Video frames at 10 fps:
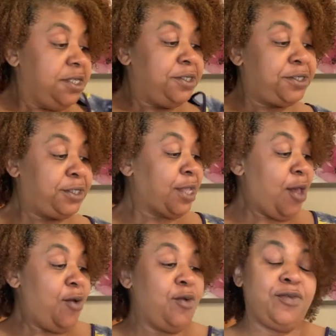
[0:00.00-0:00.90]

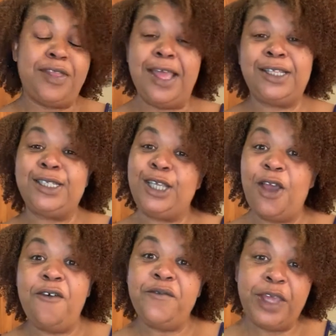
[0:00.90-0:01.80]
So that's
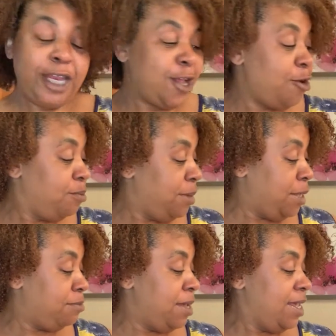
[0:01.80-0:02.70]
your video,
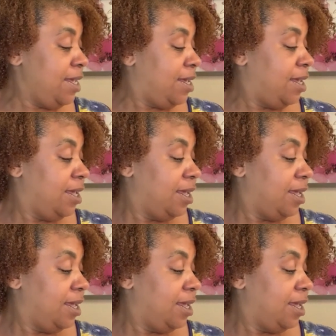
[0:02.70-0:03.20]
Meek Meek.